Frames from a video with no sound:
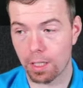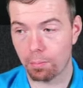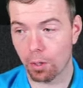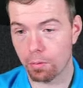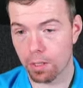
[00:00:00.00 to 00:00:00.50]

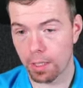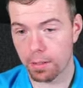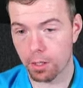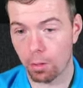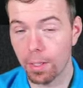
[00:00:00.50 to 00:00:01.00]
Pro scene.
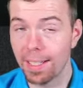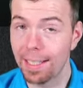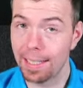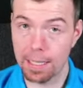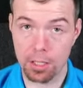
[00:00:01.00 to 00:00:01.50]
So
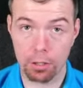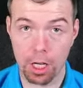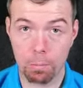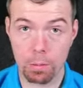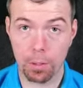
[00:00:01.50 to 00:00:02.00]
let us know in the
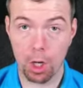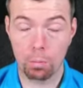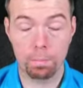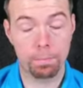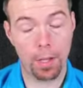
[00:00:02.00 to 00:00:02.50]
comments
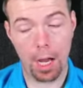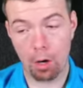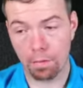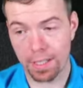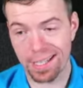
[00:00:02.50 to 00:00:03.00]
below.
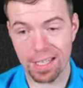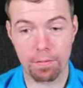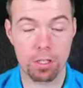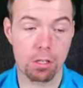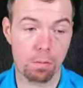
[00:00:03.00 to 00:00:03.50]
Hopefully it did save
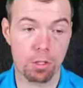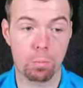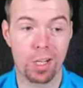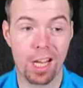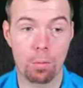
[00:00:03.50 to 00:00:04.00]
you some time, some
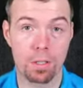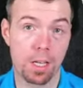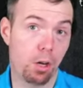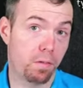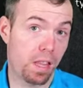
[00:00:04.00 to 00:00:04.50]
money. I would
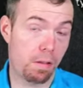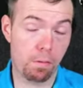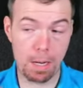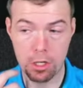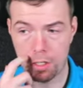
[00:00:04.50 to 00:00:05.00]
say hopefully the
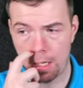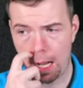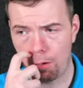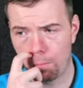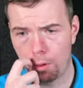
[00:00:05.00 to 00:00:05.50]
information did
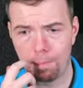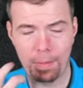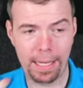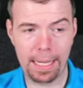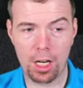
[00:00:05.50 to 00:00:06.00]
help, but
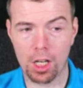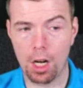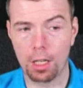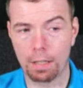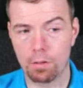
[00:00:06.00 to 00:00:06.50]
again, I
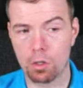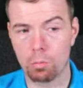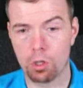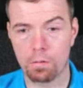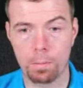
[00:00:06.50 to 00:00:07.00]
can't give you too
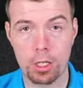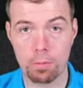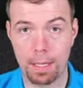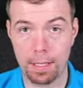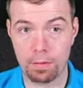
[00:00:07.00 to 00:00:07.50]
much
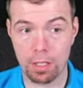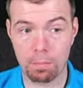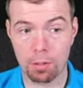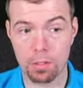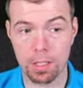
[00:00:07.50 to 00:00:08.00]
information about the FC
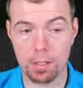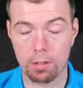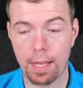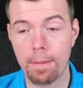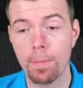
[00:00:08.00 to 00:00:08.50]
Pro scene, so
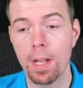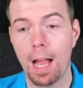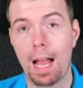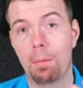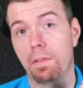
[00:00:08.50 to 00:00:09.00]
yeah.
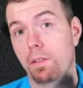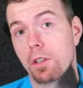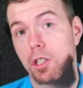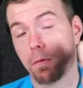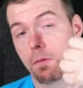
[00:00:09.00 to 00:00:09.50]
But feel free
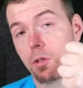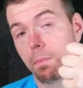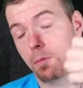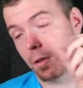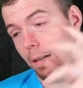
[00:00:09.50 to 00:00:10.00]
to drop a thumbs up,
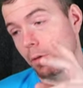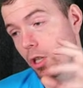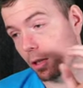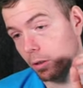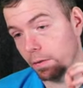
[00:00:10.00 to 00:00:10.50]
it does help the
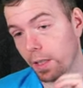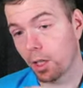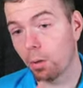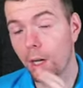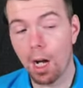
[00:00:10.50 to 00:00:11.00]
channel and
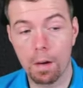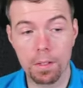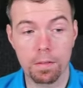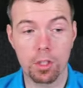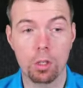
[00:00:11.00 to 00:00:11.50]
video.
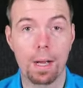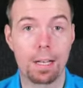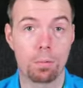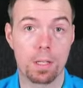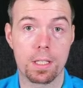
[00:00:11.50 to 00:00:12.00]
Obviously, if you're new and
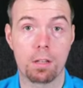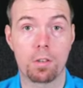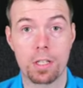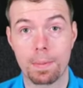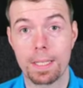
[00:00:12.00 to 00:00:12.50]
you want to see other
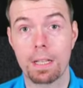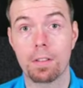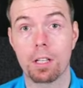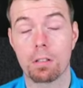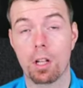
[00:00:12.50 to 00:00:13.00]
SBC
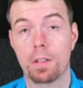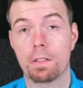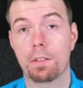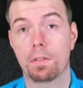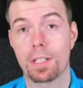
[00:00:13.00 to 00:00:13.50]
videos like this,
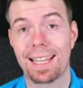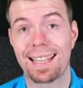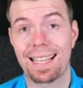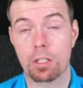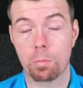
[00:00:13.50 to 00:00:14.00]
feel free to hit
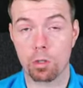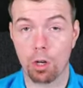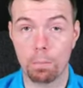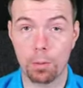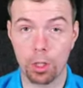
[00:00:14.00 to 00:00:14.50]
that
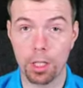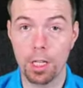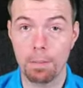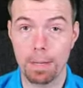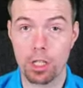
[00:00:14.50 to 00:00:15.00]
subscribe button.
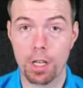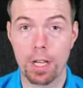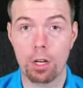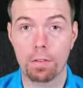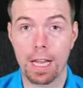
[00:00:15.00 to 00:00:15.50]
Make sure you got
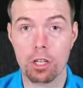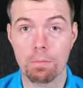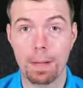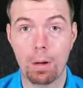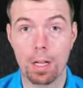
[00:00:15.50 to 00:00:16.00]
that
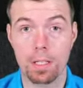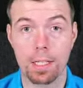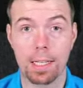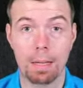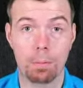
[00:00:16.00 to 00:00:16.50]
notification bell on so you
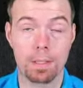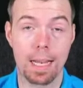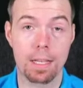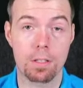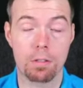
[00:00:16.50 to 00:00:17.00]
can keep up to
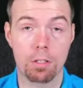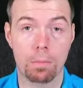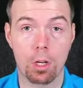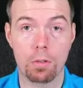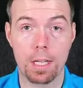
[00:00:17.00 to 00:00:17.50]
date as soon as I
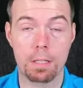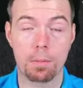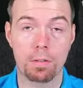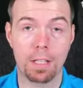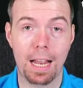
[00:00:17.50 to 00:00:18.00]
upload these.
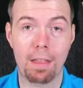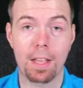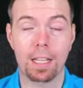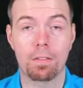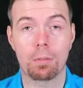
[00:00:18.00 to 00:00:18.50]
But other than that,
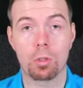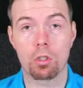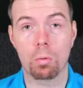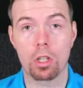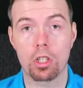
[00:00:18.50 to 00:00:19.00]
thank you very much
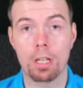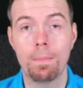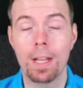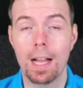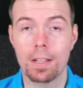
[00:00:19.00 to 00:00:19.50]
for watching.
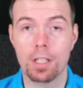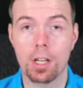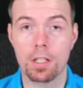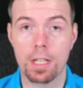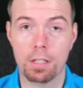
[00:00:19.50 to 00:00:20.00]
I'll see you
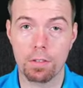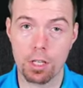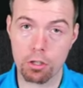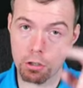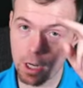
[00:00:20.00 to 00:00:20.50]
guys next video
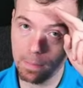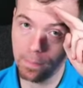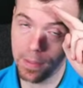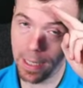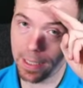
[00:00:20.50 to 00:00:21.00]
stream.
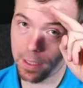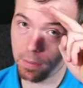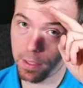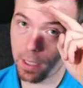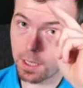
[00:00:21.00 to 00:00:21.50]
Take it easy,
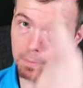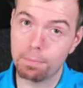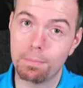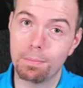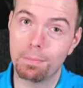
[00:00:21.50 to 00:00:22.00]
obviously.
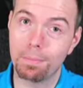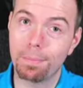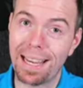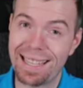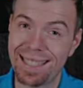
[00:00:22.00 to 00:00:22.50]

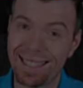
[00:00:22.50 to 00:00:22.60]
Peace.